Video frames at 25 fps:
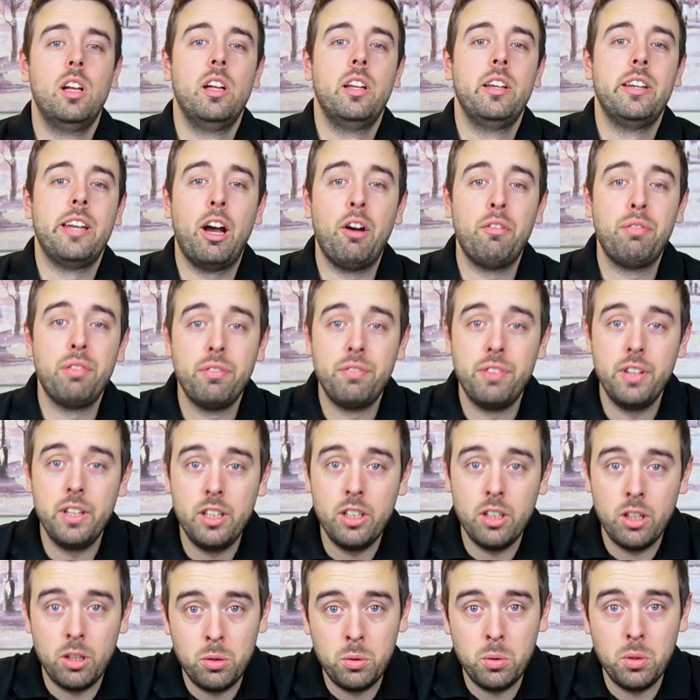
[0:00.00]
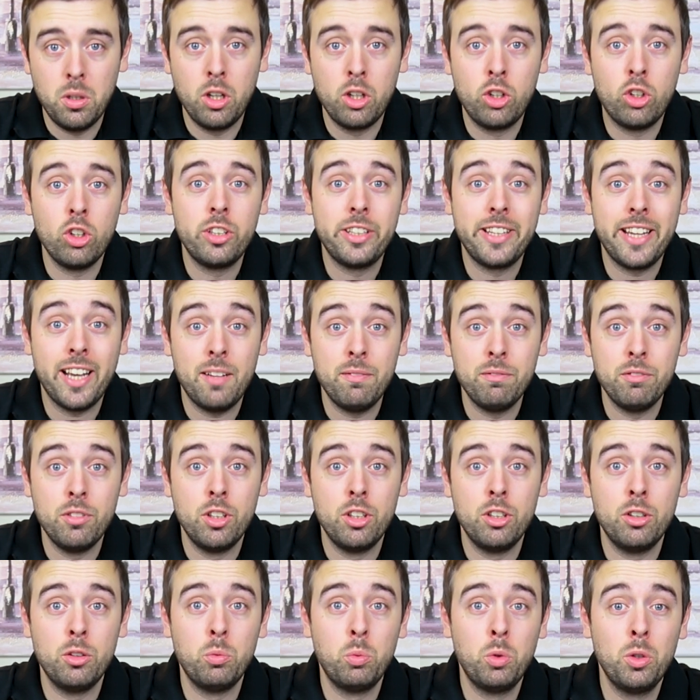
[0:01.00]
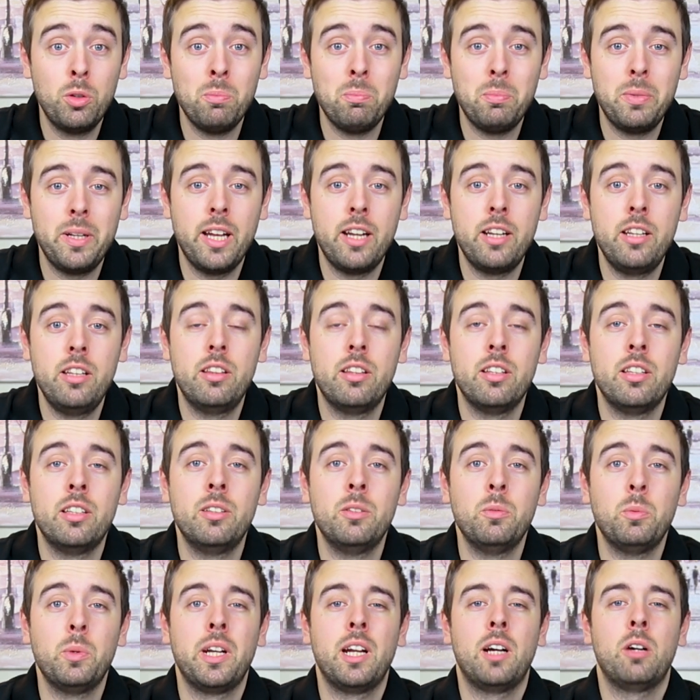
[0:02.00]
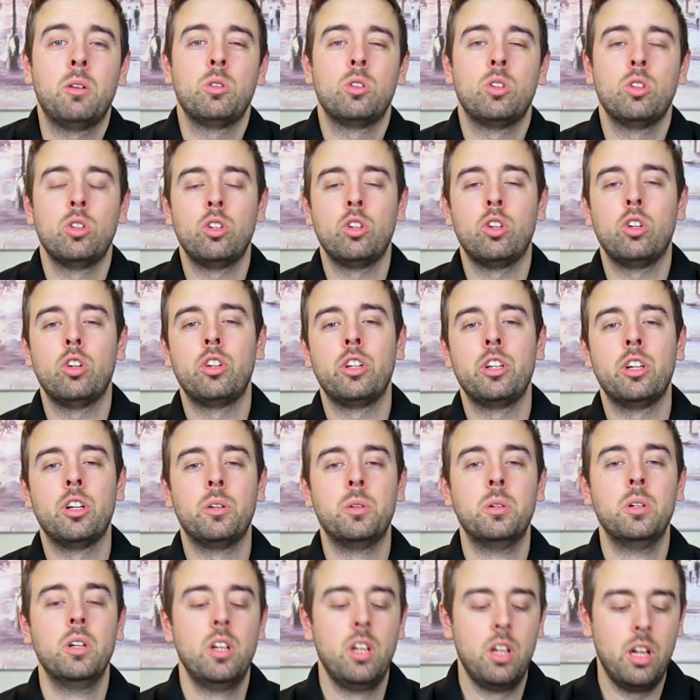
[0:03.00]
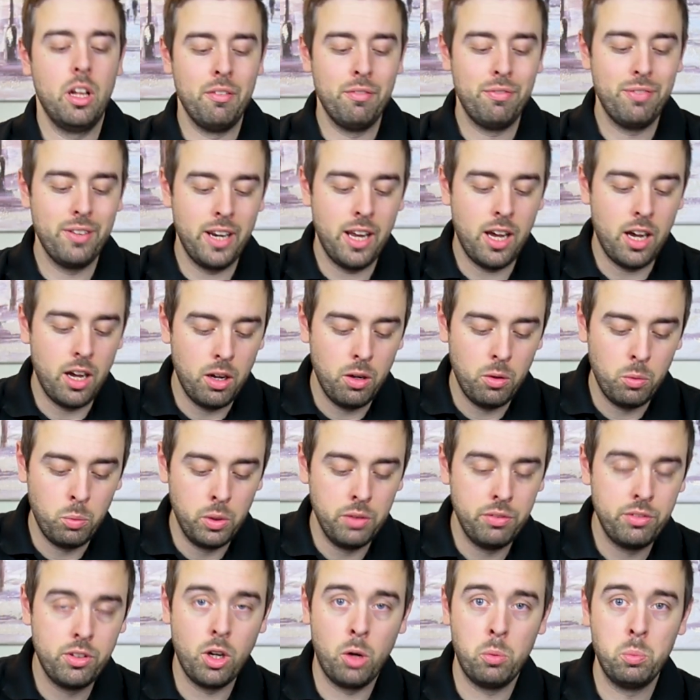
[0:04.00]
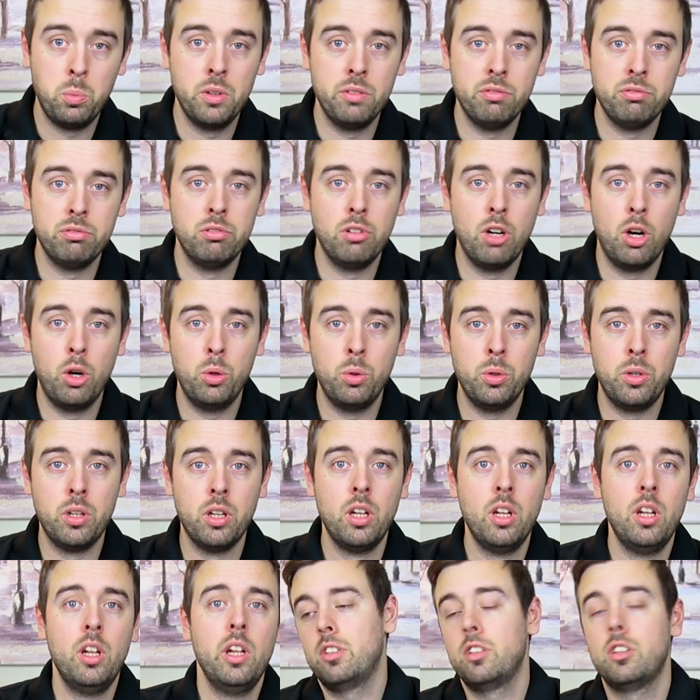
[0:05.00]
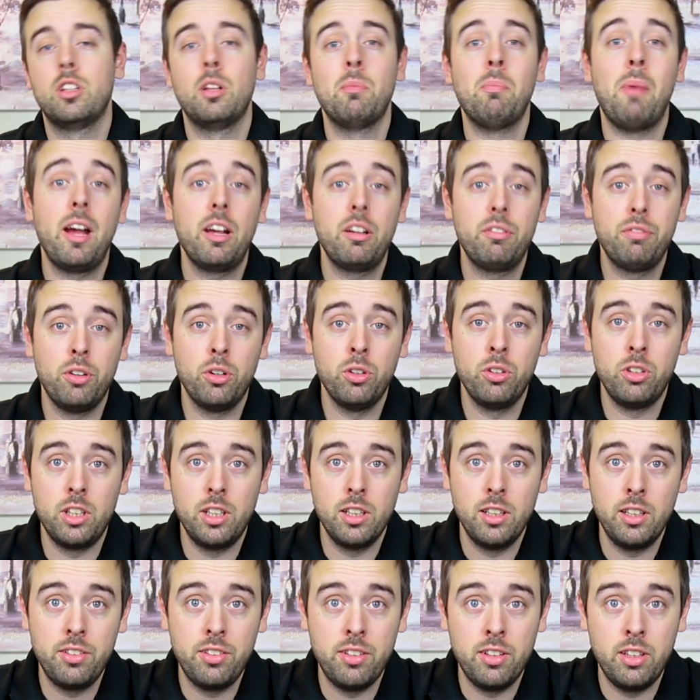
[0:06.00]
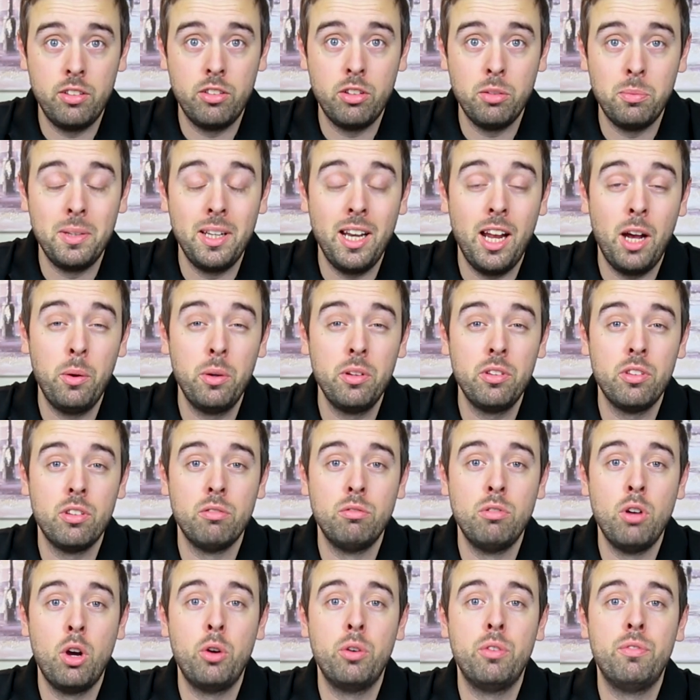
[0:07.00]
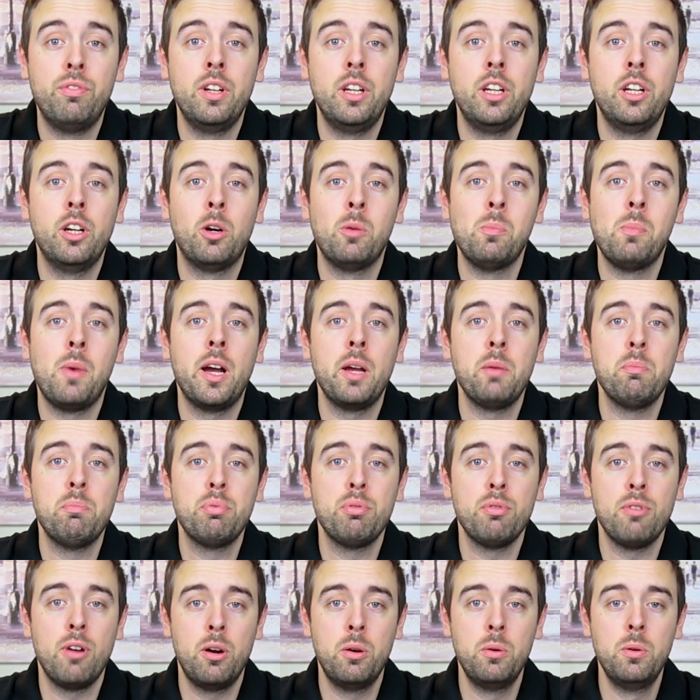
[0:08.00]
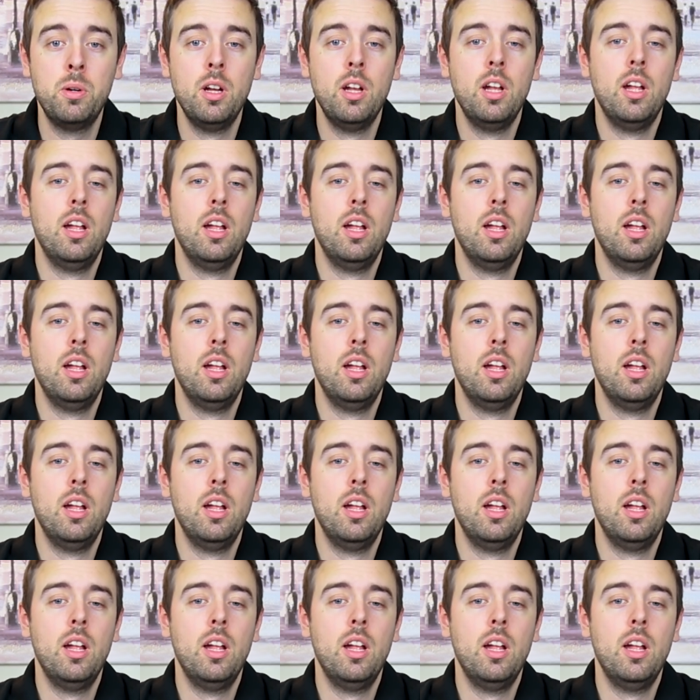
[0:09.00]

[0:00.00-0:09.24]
Now for video, a good camera wouldn't be anything without good audio, and for that we've gone with Rode. The microphone that you're listening to me now is the Rode Video Mic Pro,